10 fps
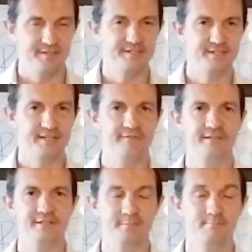This
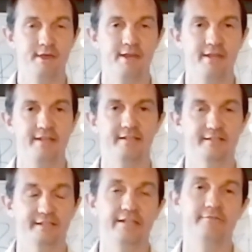gives us many
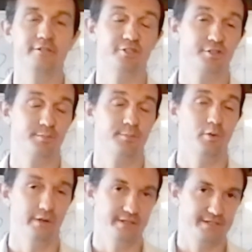leverage
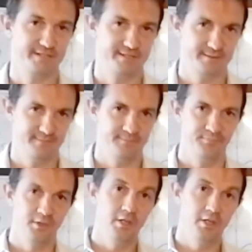points.